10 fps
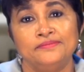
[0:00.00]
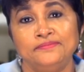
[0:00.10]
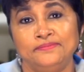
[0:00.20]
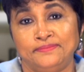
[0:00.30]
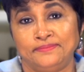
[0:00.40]

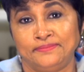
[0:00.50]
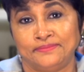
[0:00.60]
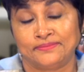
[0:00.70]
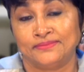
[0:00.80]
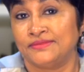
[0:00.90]
Hmm,
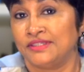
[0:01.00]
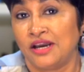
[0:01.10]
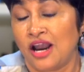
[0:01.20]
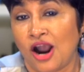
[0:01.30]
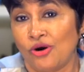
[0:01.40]

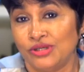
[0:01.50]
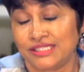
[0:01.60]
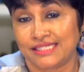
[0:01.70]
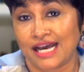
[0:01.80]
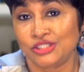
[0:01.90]
how
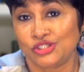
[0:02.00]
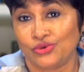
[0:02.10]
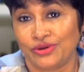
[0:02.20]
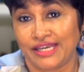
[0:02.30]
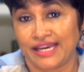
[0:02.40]
does that
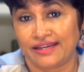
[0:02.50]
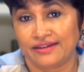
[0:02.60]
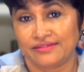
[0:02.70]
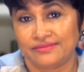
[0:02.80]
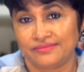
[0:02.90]
story end?